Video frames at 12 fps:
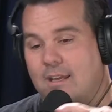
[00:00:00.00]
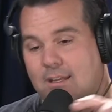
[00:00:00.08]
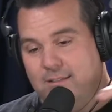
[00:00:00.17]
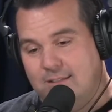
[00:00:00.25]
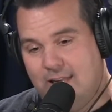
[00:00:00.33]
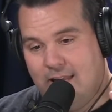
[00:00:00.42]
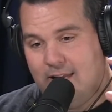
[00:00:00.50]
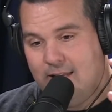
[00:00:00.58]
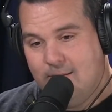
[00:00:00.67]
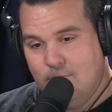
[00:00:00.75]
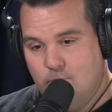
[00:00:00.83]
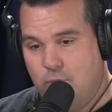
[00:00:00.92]
instead,
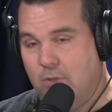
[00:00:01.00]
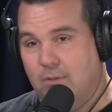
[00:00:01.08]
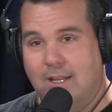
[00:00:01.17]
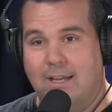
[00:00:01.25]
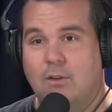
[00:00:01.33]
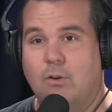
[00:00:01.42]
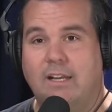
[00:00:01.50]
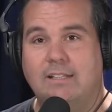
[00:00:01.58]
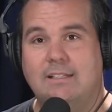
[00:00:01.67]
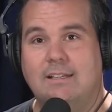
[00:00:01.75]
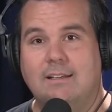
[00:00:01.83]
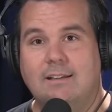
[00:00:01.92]
build like
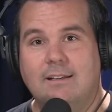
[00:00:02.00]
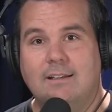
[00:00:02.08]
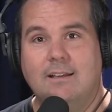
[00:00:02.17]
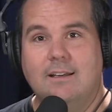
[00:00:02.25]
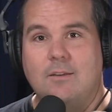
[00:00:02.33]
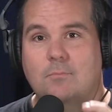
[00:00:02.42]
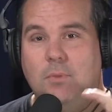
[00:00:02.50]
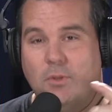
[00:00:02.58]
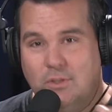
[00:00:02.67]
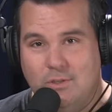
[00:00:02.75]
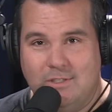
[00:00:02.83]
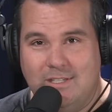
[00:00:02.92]
crazy
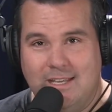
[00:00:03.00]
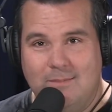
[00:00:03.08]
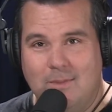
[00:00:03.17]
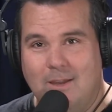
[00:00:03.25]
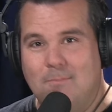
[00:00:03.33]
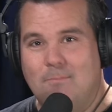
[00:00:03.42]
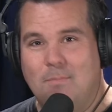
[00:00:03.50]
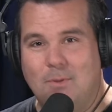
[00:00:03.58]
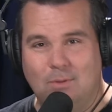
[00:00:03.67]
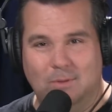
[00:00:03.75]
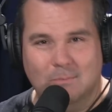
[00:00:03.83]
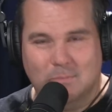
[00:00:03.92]
build your team up,
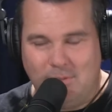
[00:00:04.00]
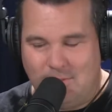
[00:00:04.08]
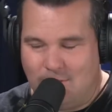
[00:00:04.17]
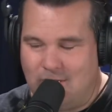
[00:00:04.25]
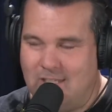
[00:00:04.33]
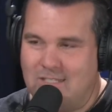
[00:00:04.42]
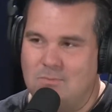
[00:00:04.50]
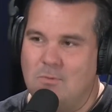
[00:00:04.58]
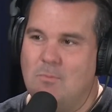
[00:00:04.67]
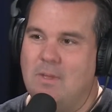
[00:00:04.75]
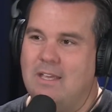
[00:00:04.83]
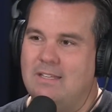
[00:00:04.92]
build build your customer
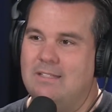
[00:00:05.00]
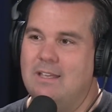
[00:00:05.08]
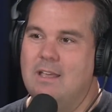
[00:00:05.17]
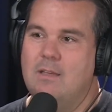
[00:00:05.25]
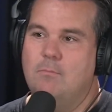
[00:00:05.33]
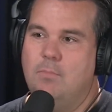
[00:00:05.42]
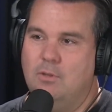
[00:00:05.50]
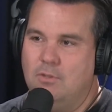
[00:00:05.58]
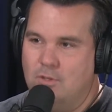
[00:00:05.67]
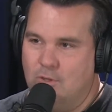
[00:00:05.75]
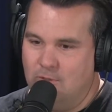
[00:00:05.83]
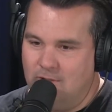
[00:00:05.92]
base, well, build
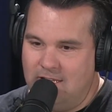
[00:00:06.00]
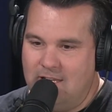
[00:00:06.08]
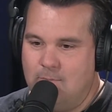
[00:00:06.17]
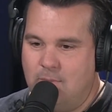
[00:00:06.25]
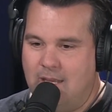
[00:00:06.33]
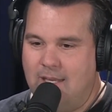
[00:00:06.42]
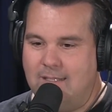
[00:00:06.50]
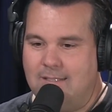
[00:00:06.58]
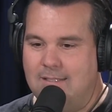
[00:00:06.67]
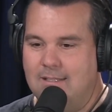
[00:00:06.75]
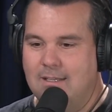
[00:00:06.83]
your and, and there's base. something